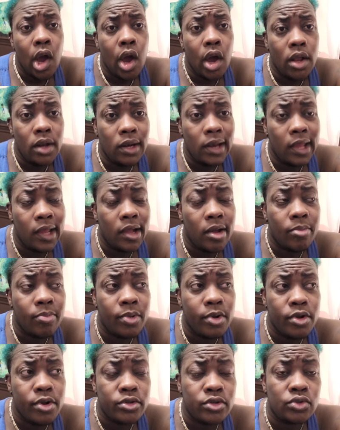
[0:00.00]
Unlike a
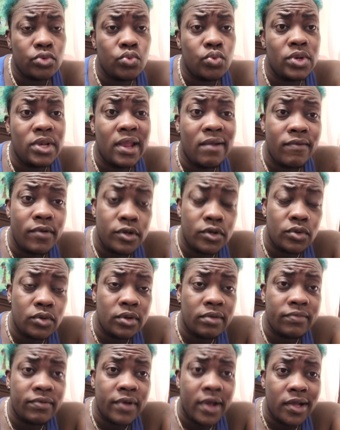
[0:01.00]
person who never took
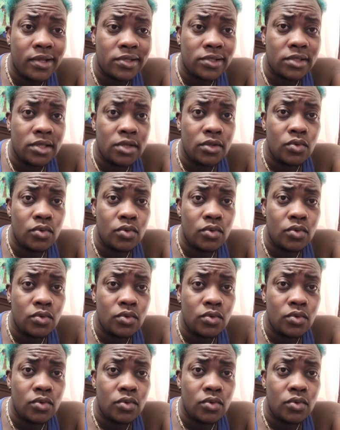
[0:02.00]
the vaccine,